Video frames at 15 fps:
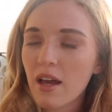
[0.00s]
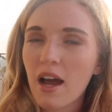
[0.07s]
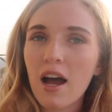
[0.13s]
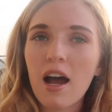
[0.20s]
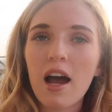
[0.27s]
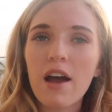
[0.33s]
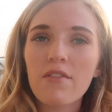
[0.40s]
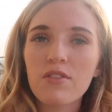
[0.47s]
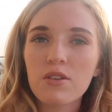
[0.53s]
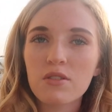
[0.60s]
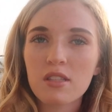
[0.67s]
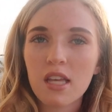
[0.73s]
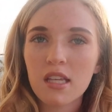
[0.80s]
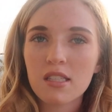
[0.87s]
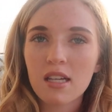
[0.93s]
Uh, I've
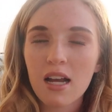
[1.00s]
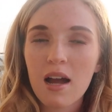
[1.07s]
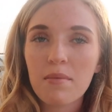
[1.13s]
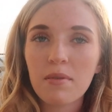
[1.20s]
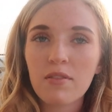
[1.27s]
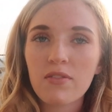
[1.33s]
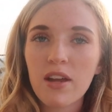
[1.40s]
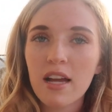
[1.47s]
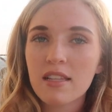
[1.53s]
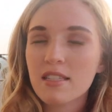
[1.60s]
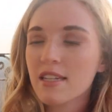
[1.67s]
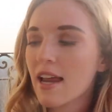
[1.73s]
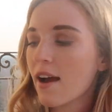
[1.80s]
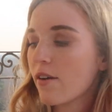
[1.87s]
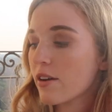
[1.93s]
used this a couple of
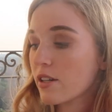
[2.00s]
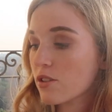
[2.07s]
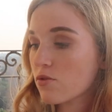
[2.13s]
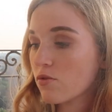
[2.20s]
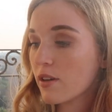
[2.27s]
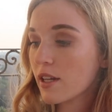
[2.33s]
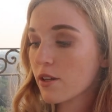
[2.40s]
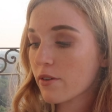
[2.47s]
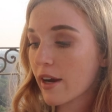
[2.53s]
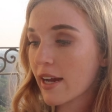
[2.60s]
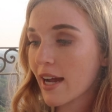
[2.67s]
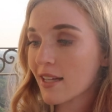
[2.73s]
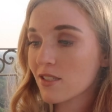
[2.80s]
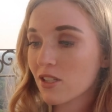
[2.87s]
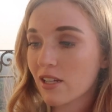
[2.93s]
nights now and it's really
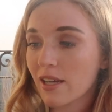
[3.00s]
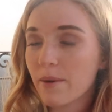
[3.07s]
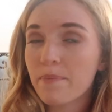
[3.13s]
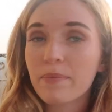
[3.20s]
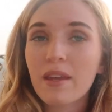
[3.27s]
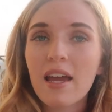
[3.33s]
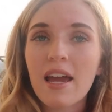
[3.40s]
great actually.